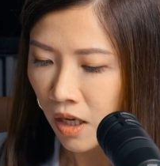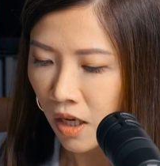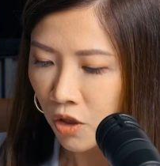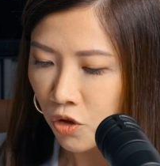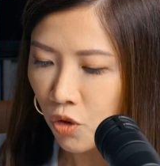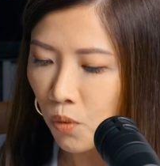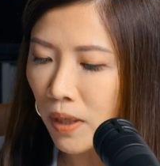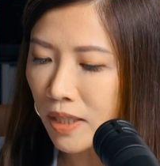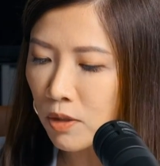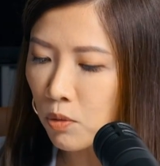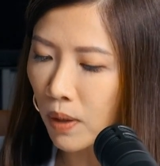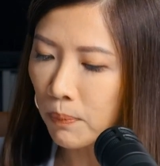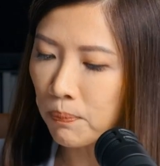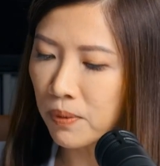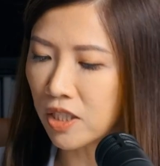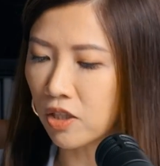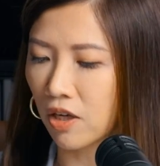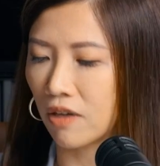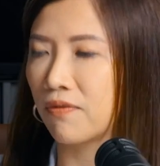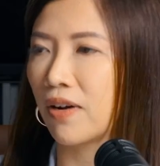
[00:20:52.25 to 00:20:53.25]
So what's one
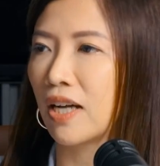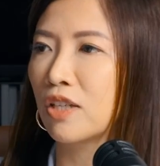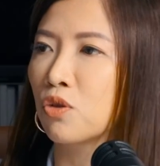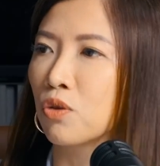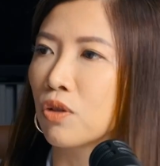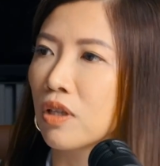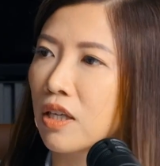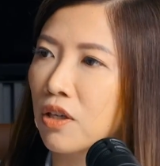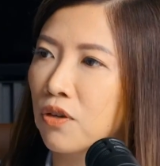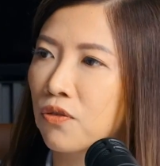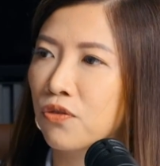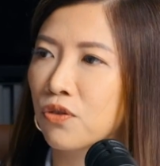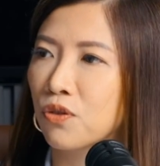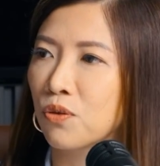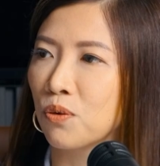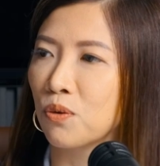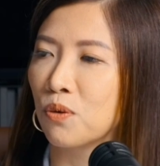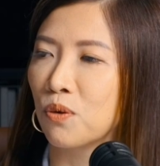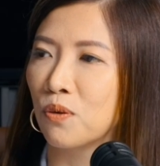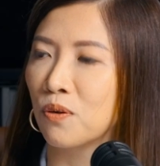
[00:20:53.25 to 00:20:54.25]
piece of advice you give
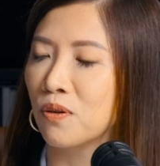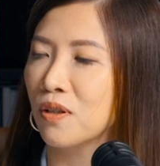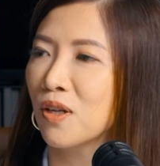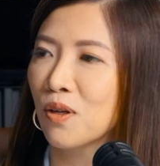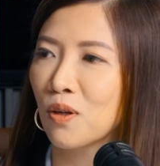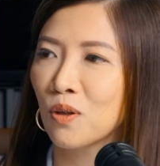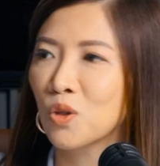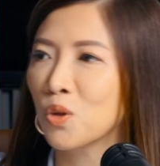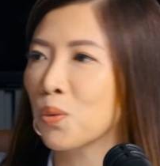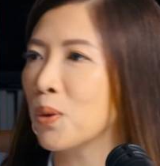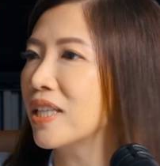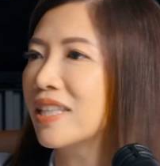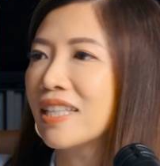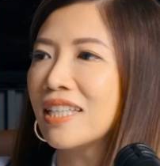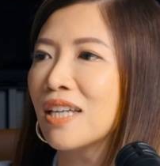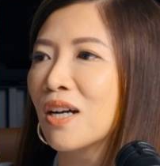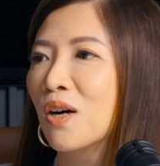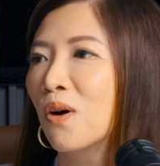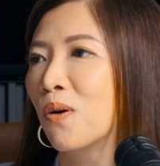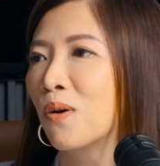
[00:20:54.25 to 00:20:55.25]
to
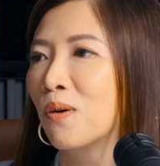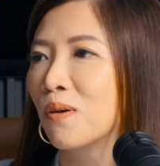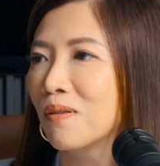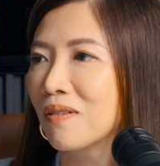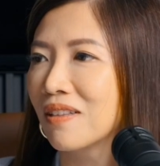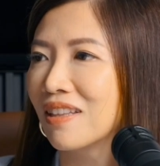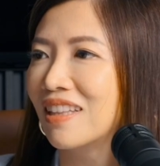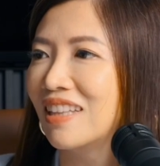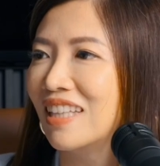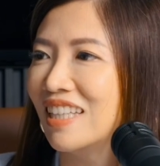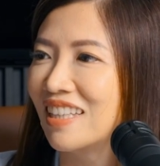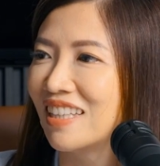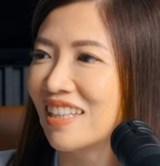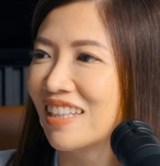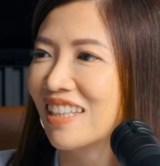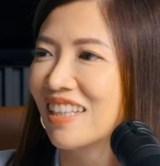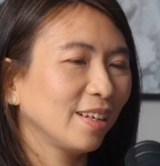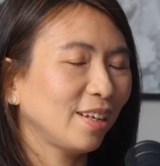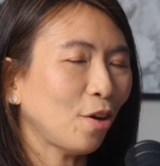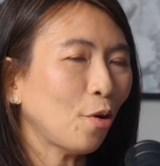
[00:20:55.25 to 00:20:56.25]
20-year-old Lyn?
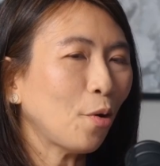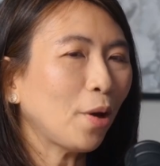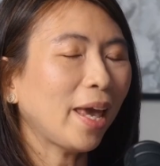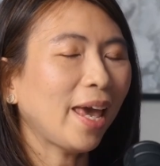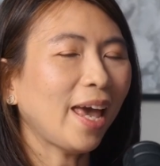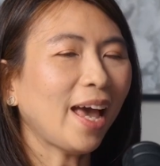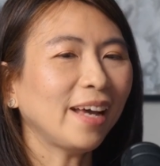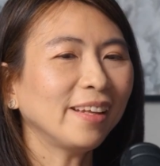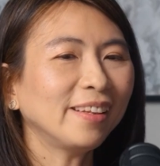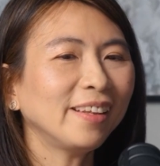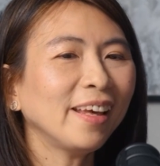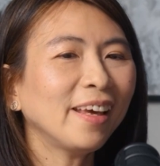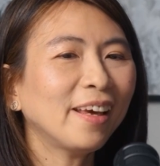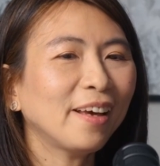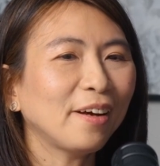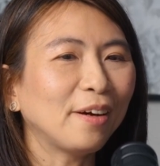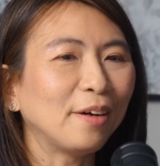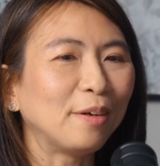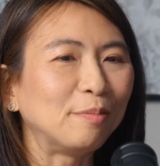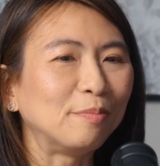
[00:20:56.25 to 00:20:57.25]
Okay, I think
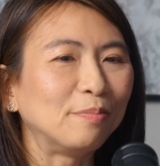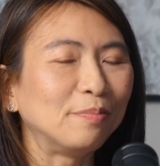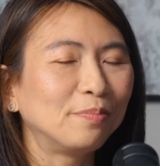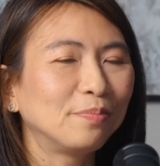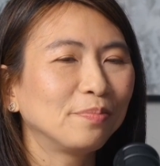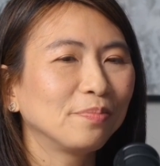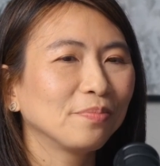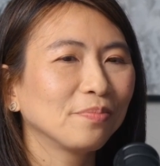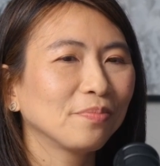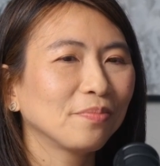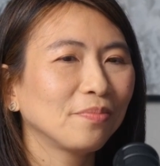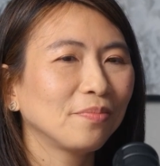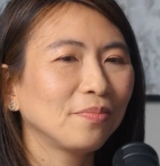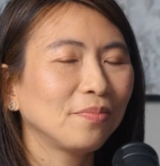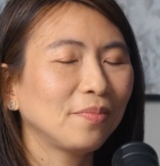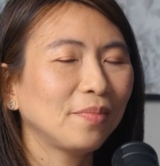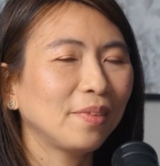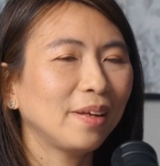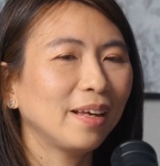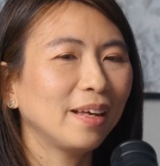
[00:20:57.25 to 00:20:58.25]

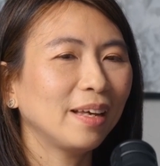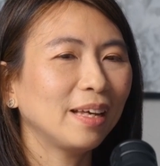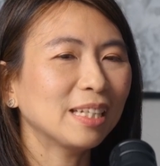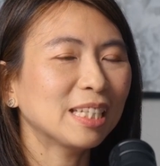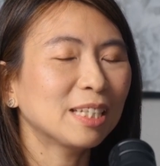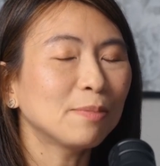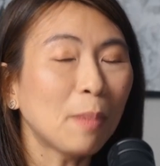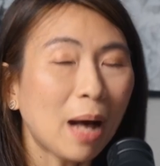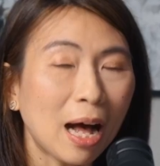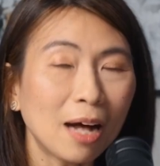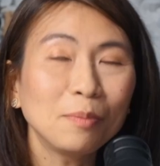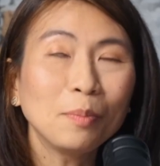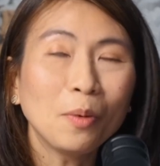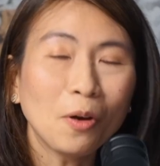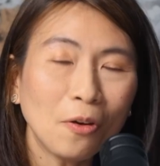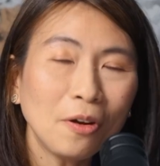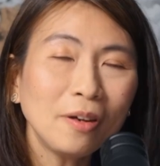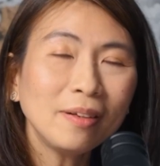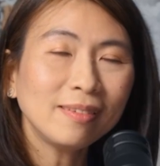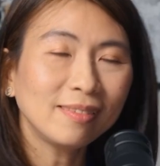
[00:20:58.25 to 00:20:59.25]
smile
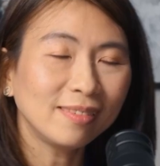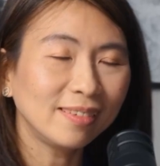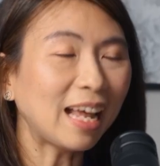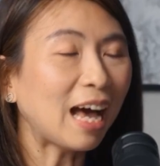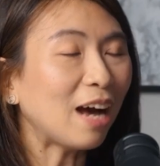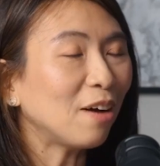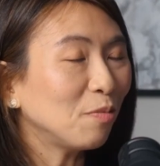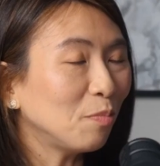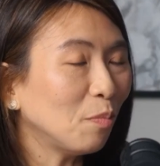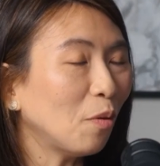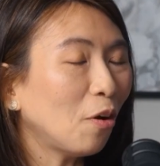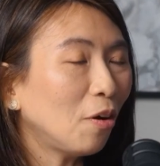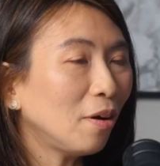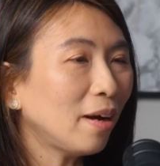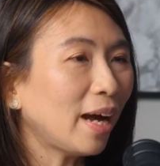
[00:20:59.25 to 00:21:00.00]
more, laugh more.